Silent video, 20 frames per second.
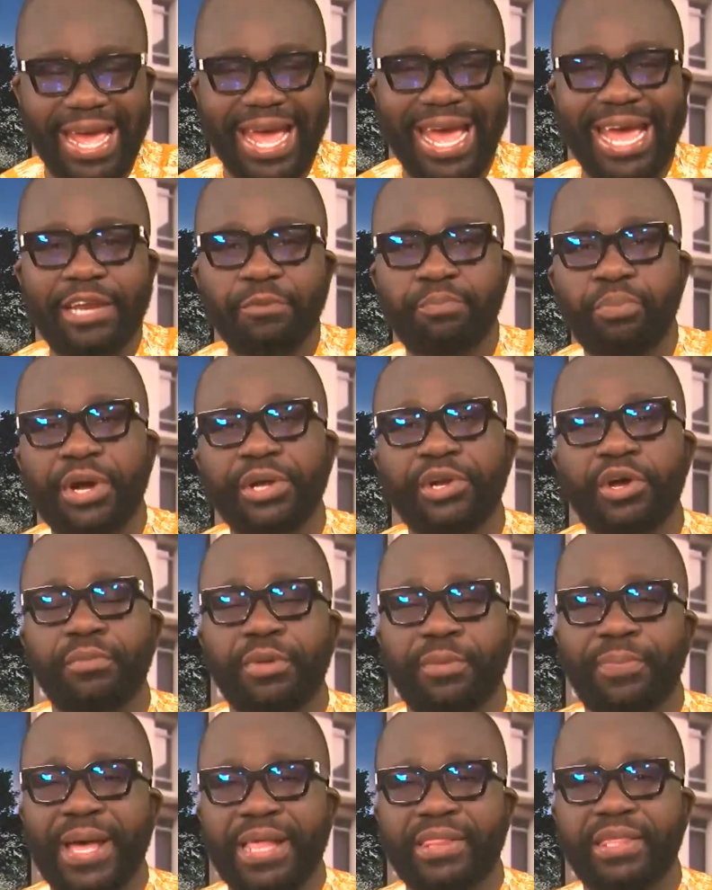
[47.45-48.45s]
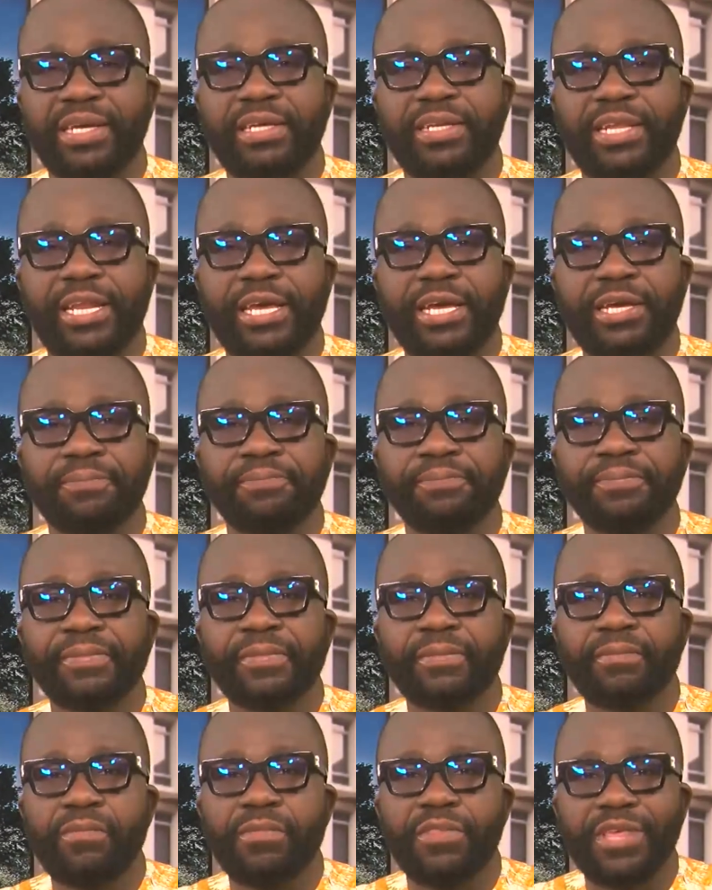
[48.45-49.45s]
Endpoint Homeopathic Clinic,
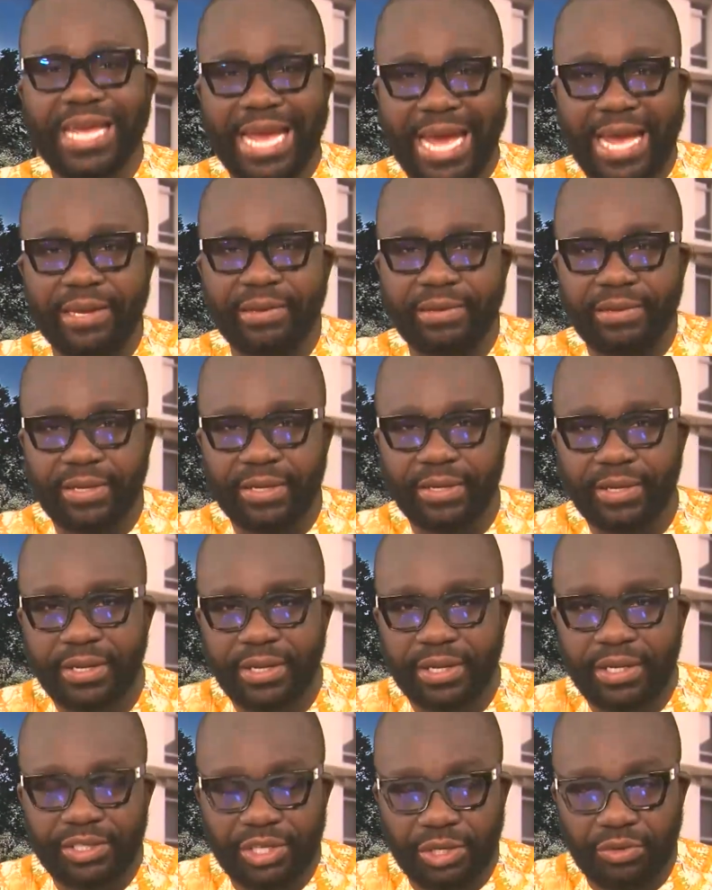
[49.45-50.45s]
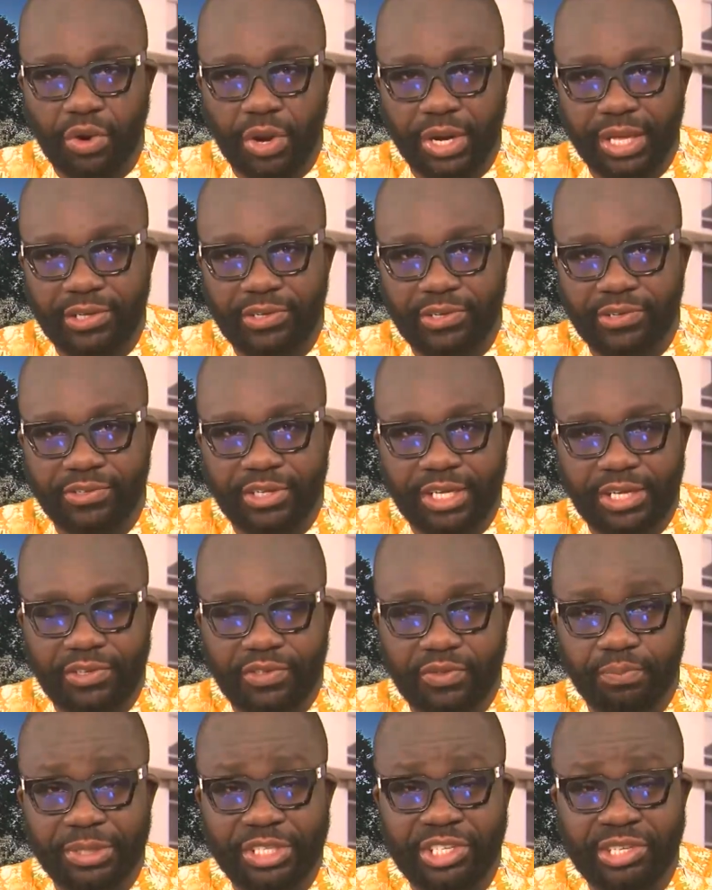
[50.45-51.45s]
the end to chronic
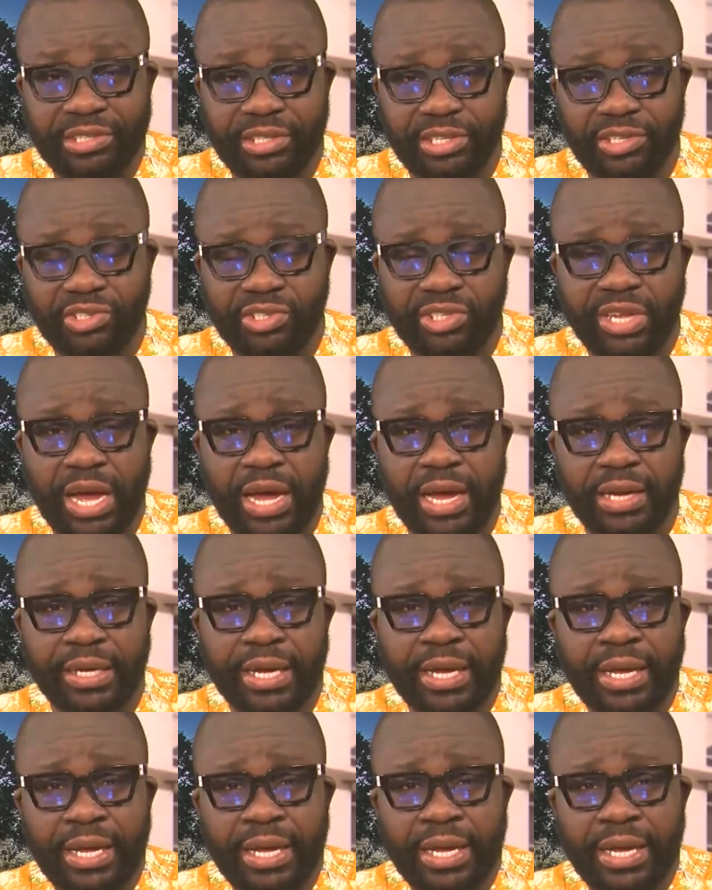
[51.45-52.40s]
disease. But just the start